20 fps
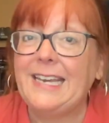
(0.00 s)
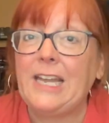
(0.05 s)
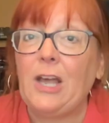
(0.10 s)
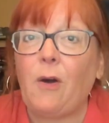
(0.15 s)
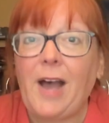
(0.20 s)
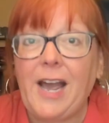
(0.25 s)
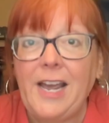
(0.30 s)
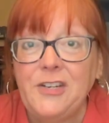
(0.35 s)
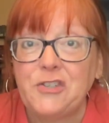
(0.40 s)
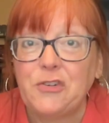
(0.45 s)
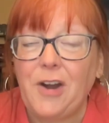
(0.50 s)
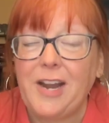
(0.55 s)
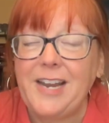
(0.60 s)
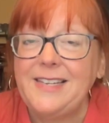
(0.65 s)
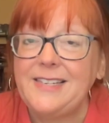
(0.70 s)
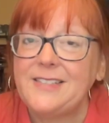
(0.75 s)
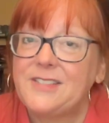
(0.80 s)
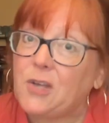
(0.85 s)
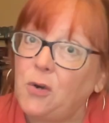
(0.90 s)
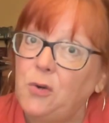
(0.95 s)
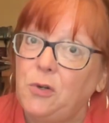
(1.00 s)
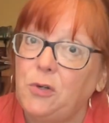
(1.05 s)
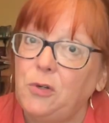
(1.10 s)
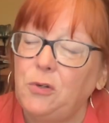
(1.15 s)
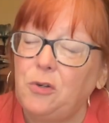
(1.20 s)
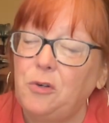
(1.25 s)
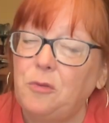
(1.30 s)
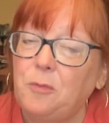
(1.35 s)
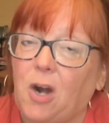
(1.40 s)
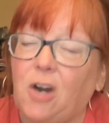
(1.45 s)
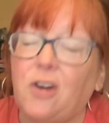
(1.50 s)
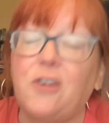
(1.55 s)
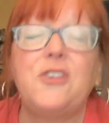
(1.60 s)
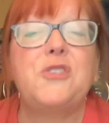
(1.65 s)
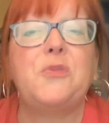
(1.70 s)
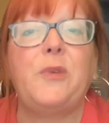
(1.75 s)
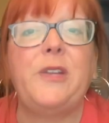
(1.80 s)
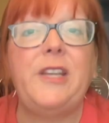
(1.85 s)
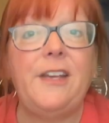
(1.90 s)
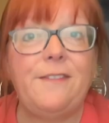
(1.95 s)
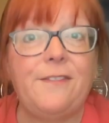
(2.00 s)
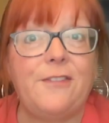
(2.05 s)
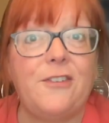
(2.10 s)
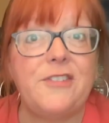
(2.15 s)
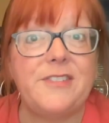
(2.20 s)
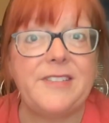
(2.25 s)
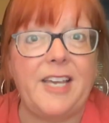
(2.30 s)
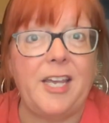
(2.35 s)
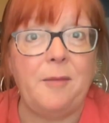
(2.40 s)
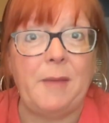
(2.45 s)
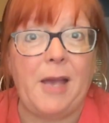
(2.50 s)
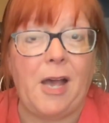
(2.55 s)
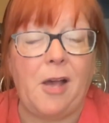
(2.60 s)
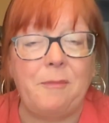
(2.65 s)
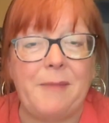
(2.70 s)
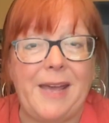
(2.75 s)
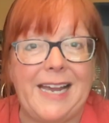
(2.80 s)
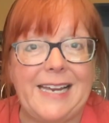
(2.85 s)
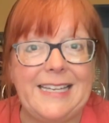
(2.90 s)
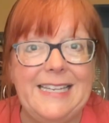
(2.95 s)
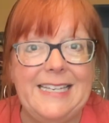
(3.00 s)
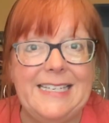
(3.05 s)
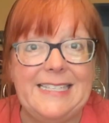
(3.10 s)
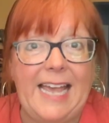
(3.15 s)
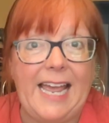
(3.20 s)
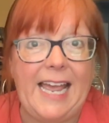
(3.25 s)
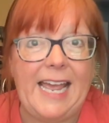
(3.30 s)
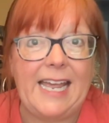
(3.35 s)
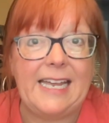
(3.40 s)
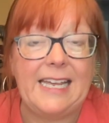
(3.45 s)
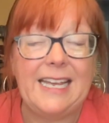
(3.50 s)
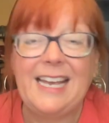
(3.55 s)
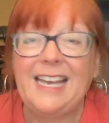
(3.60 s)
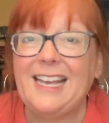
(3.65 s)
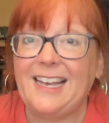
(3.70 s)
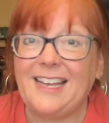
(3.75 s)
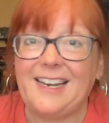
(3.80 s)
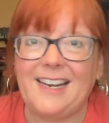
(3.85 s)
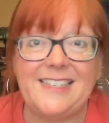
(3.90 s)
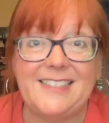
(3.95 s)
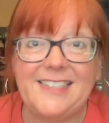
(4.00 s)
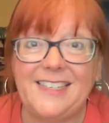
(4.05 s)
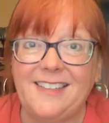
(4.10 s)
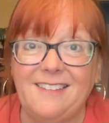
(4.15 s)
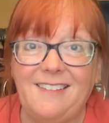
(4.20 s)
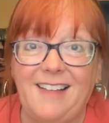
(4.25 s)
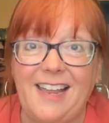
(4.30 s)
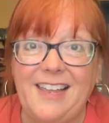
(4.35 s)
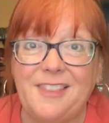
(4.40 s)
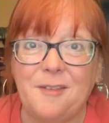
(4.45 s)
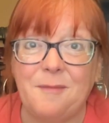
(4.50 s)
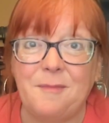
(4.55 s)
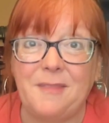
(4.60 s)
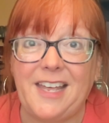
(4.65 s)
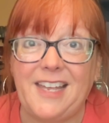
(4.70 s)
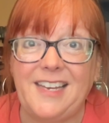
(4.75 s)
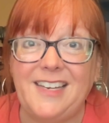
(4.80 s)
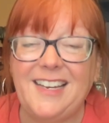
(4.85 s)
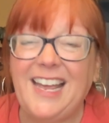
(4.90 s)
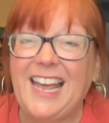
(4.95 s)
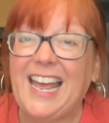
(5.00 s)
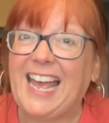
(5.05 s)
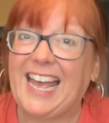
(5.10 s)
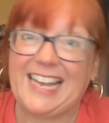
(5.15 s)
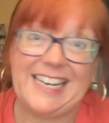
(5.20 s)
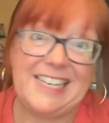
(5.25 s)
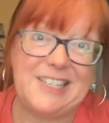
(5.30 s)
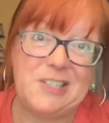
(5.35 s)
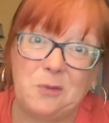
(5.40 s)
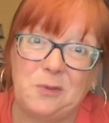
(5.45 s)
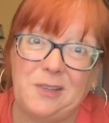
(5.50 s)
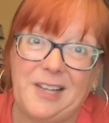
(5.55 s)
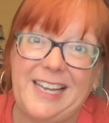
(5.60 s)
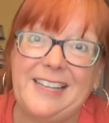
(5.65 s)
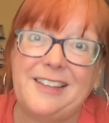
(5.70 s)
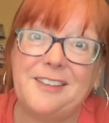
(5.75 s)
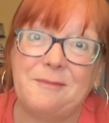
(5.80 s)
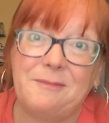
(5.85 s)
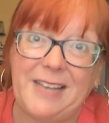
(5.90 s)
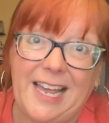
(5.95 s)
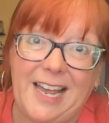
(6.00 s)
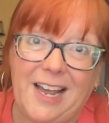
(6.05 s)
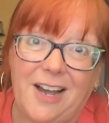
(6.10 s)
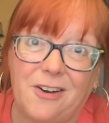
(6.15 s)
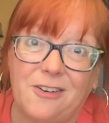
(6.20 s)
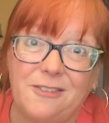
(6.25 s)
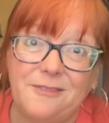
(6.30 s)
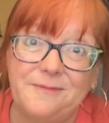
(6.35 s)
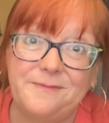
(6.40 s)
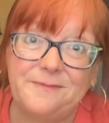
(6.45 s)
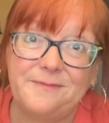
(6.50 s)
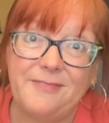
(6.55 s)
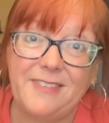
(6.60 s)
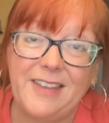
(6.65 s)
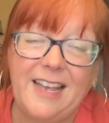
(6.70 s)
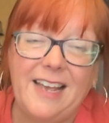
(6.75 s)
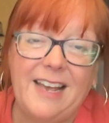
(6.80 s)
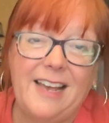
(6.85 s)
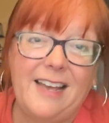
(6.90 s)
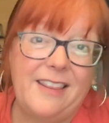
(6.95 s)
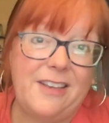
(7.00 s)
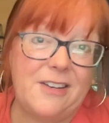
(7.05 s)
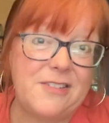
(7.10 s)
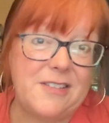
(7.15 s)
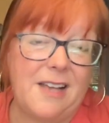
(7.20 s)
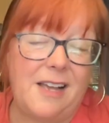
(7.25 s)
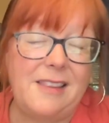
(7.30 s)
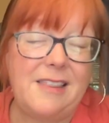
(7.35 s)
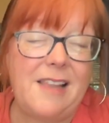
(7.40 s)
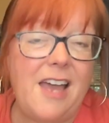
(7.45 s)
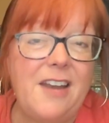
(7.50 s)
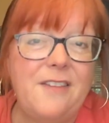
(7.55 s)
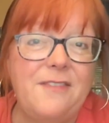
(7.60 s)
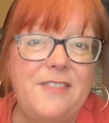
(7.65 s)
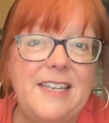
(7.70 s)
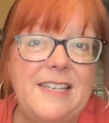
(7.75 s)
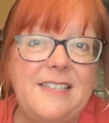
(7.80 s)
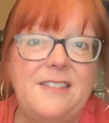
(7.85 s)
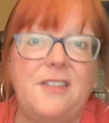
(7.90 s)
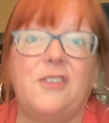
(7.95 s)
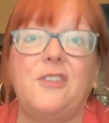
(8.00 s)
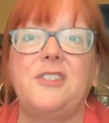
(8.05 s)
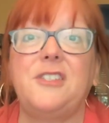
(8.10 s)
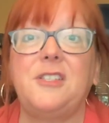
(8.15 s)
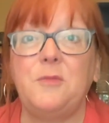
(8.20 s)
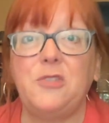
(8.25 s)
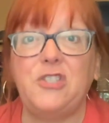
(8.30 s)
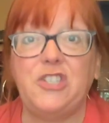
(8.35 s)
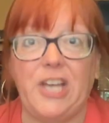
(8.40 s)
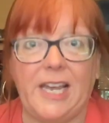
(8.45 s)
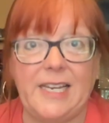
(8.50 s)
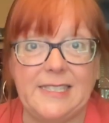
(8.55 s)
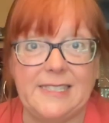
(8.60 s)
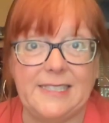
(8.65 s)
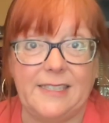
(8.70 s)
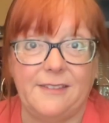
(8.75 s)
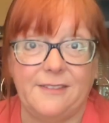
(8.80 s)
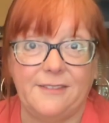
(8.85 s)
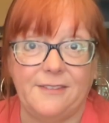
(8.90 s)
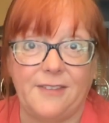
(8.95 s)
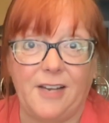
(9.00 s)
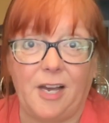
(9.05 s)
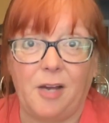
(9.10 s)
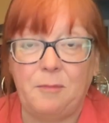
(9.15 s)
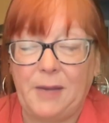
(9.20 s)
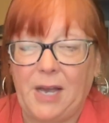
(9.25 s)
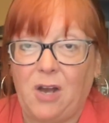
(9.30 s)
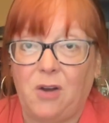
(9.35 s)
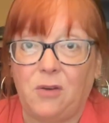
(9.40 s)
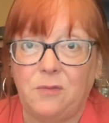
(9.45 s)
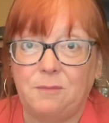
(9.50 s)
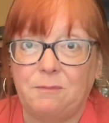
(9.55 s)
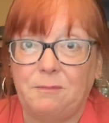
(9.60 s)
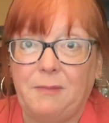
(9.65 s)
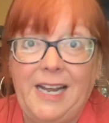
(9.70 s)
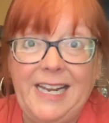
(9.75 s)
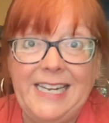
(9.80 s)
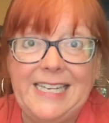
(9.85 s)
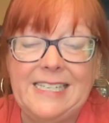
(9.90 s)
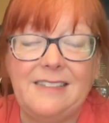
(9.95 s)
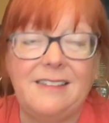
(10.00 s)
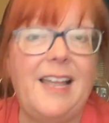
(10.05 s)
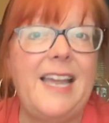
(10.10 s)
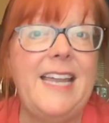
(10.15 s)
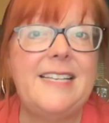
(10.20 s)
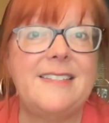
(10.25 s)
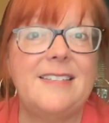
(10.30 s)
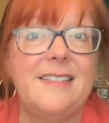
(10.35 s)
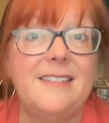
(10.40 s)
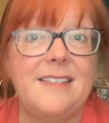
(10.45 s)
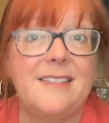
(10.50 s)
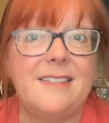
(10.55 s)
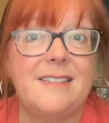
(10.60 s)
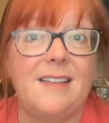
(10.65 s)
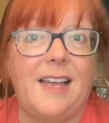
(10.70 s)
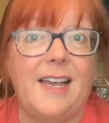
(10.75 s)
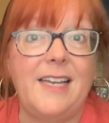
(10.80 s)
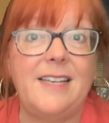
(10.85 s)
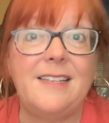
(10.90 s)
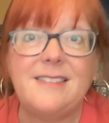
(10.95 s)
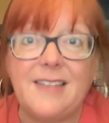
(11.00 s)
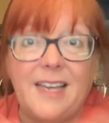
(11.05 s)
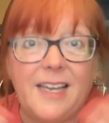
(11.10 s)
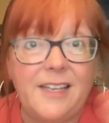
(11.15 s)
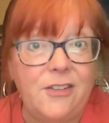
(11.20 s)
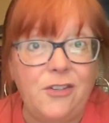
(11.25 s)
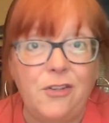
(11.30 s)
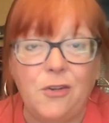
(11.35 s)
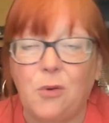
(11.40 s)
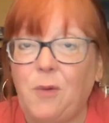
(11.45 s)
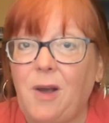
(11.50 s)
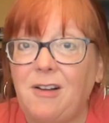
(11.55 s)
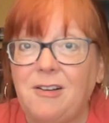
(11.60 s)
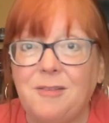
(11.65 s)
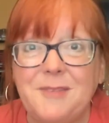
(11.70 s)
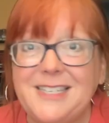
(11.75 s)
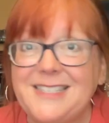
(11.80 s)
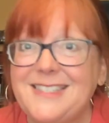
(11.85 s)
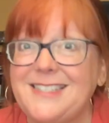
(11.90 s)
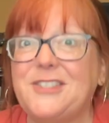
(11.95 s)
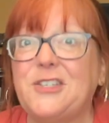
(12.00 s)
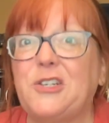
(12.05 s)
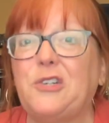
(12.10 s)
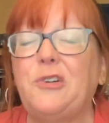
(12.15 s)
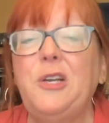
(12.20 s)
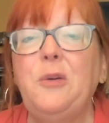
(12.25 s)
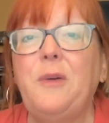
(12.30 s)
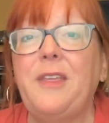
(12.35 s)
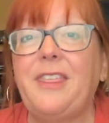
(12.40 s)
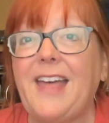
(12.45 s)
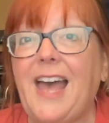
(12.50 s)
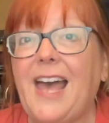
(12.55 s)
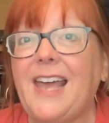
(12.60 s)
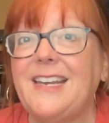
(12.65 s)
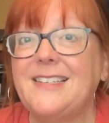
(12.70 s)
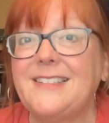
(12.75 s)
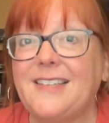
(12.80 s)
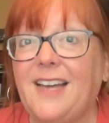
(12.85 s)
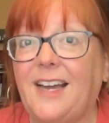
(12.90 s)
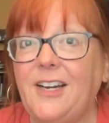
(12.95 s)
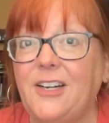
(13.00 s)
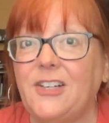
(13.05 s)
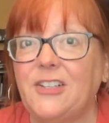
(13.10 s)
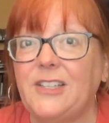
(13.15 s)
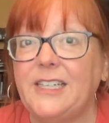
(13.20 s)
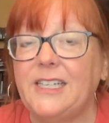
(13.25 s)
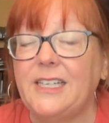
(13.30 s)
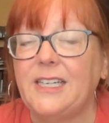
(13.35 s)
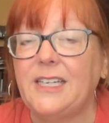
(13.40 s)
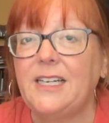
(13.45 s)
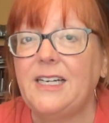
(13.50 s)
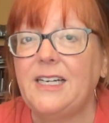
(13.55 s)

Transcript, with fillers: Now, I tried these Ohuhu markers when they first came out back in the day, and I didn't like them then, and I don't like them now. There's a lot of things that are subjective about my likes and dislikes, and you're welcome to disagree with that entirely.